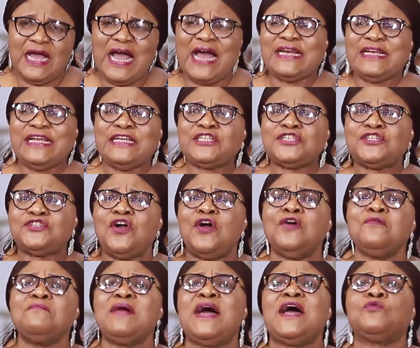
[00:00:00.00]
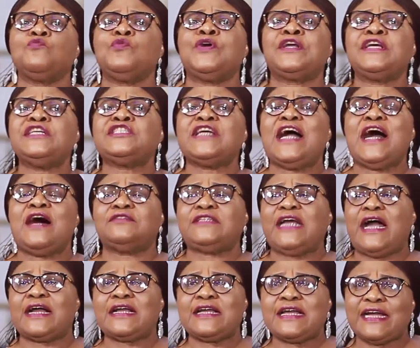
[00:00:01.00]
and these young men will reach out
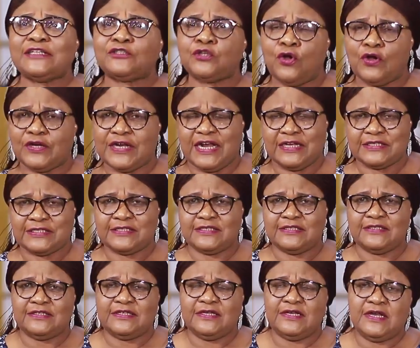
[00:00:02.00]
and get others,